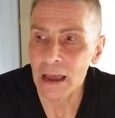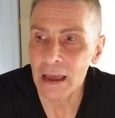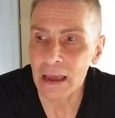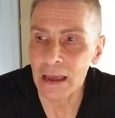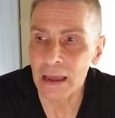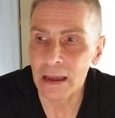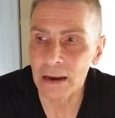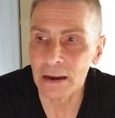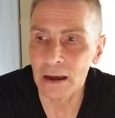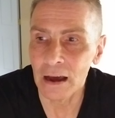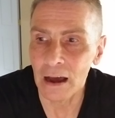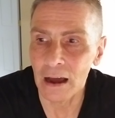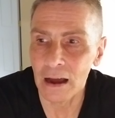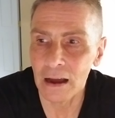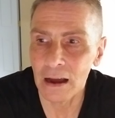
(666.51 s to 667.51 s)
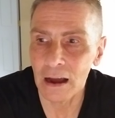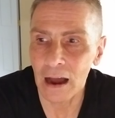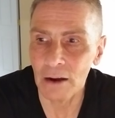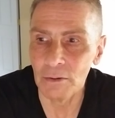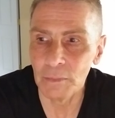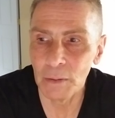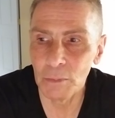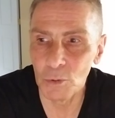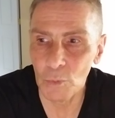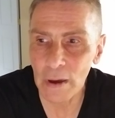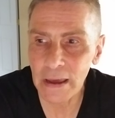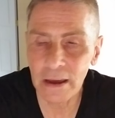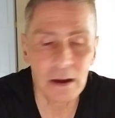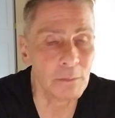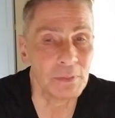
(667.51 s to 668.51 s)
And I remember
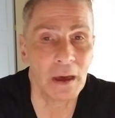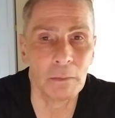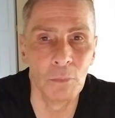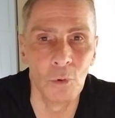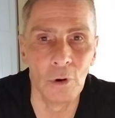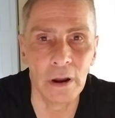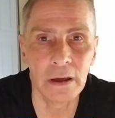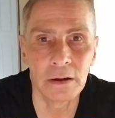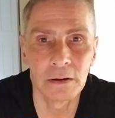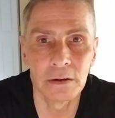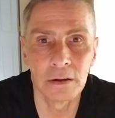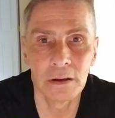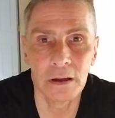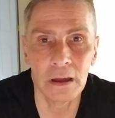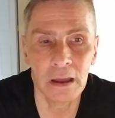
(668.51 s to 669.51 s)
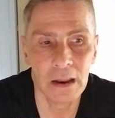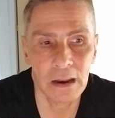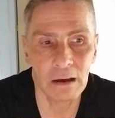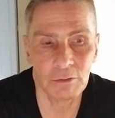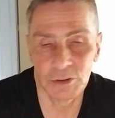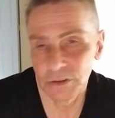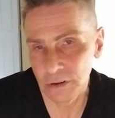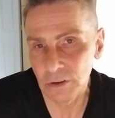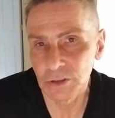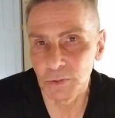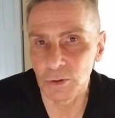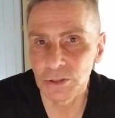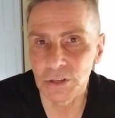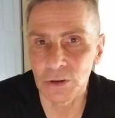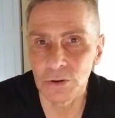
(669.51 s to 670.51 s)
waking up that morning, and I was, you know,
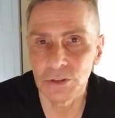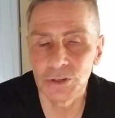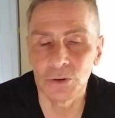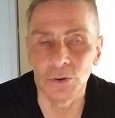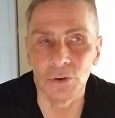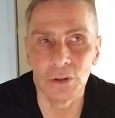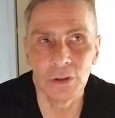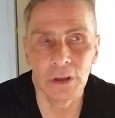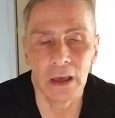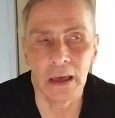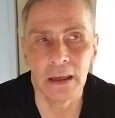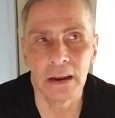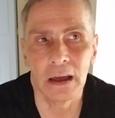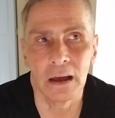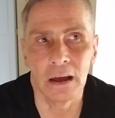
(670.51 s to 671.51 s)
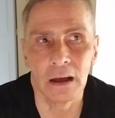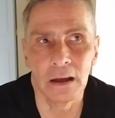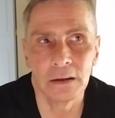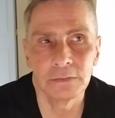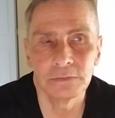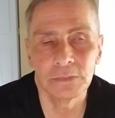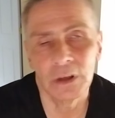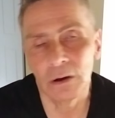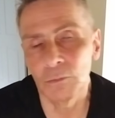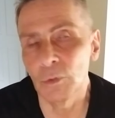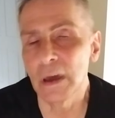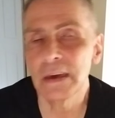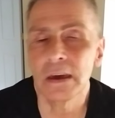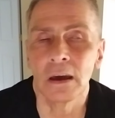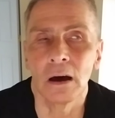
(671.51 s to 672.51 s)
supposed to go to school. And you know, I'm
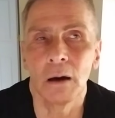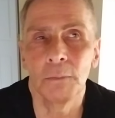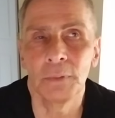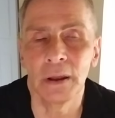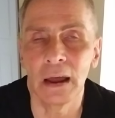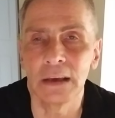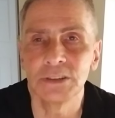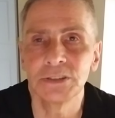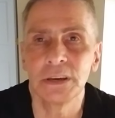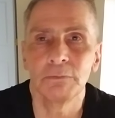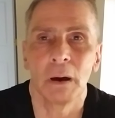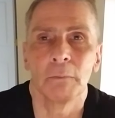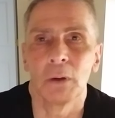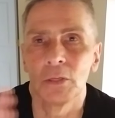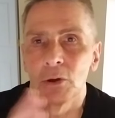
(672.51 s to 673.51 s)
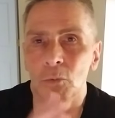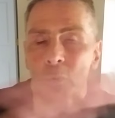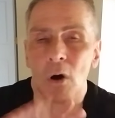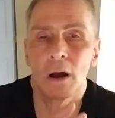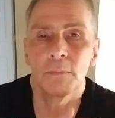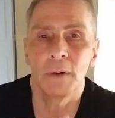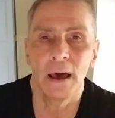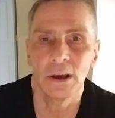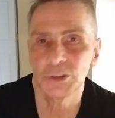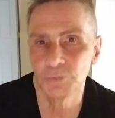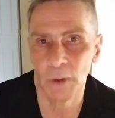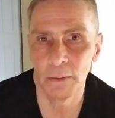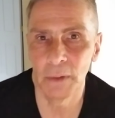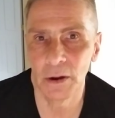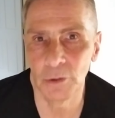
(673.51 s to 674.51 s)
waking up, and I see my mother walk past
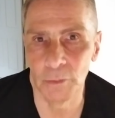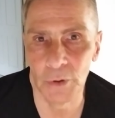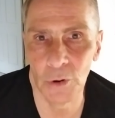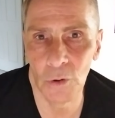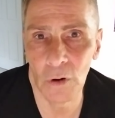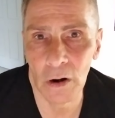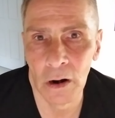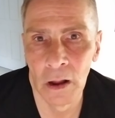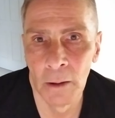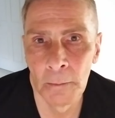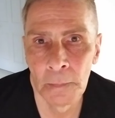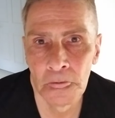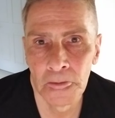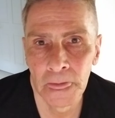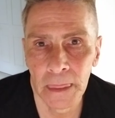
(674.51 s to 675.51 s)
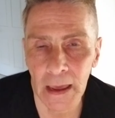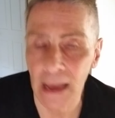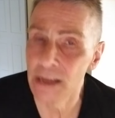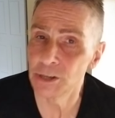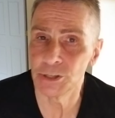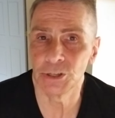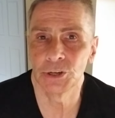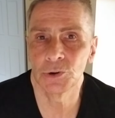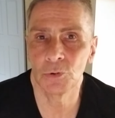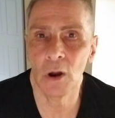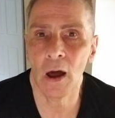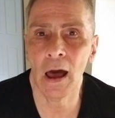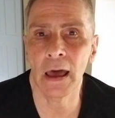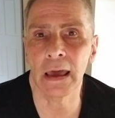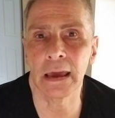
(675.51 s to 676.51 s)
my bedroom door, and she's
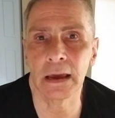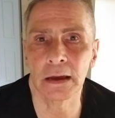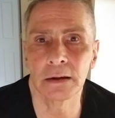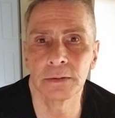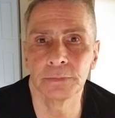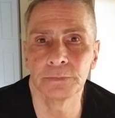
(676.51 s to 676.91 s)
crying.